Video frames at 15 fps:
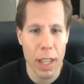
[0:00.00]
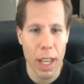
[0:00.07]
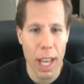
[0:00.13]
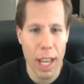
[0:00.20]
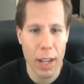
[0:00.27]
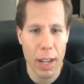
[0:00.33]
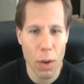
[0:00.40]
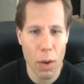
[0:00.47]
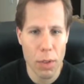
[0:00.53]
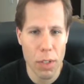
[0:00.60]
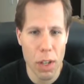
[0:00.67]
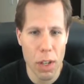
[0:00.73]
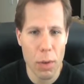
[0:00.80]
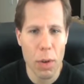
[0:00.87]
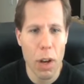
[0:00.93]
And
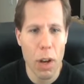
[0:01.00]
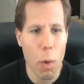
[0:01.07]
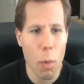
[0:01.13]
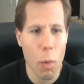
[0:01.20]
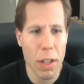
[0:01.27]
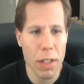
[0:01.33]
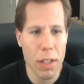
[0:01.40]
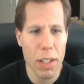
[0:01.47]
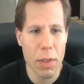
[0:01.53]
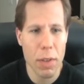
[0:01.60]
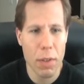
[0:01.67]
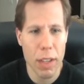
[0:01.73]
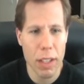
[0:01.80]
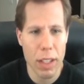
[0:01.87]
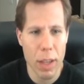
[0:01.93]
also, what do you
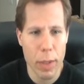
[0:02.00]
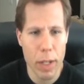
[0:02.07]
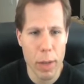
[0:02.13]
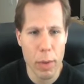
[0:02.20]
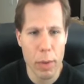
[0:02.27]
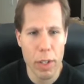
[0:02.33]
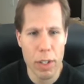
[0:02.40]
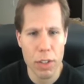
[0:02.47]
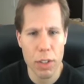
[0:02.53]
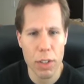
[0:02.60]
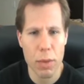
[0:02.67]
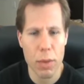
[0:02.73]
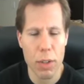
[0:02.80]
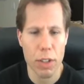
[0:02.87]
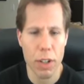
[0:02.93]
think WWE should
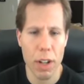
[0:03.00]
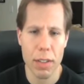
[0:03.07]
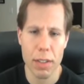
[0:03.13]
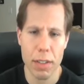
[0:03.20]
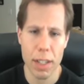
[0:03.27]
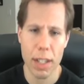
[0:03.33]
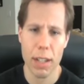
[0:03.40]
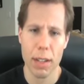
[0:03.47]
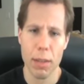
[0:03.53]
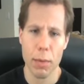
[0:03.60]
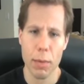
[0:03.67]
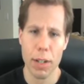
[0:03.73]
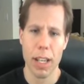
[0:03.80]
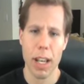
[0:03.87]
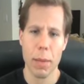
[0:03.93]
do with John Cena
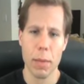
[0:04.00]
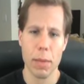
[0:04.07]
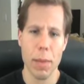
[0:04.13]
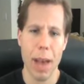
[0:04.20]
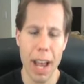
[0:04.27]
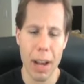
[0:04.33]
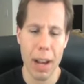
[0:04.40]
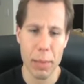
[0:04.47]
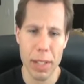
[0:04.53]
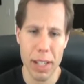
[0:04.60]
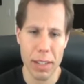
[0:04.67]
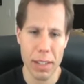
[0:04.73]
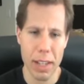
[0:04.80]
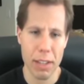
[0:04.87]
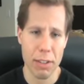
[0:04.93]
when he comes back?
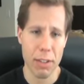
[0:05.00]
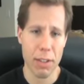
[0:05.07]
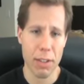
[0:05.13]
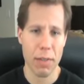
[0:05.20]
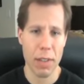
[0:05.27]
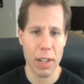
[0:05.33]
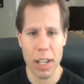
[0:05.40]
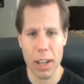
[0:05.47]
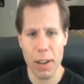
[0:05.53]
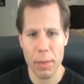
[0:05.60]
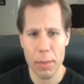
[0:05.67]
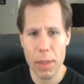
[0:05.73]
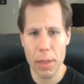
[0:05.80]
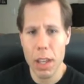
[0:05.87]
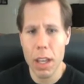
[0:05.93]
Please answer in video.
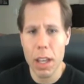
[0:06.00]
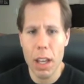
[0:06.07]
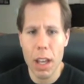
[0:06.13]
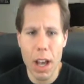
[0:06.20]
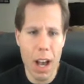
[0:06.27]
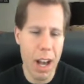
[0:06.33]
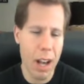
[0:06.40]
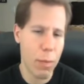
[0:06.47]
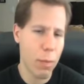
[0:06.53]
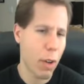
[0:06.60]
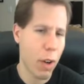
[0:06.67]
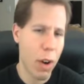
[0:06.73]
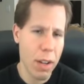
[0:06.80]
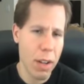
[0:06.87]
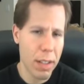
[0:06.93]

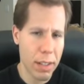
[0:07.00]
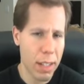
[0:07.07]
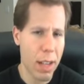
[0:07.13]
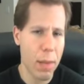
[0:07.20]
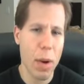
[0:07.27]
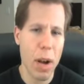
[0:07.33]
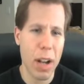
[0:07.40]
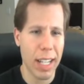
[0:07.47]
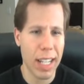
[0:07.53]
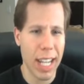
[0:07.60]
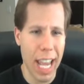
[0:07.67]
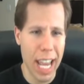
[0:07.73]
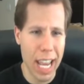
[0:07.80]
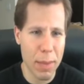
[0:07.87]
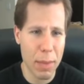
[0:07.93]
Regarding the CM Punk and
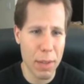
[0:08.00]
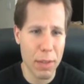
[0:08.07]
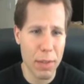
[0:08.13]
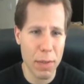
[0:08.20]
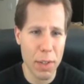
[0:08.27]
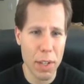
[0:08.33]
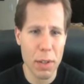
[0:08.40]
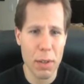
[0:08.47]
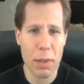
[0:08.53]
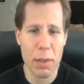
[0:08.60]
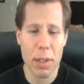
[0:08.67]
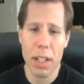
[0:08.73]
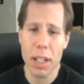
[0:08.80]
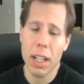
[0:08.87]
Heyman feud,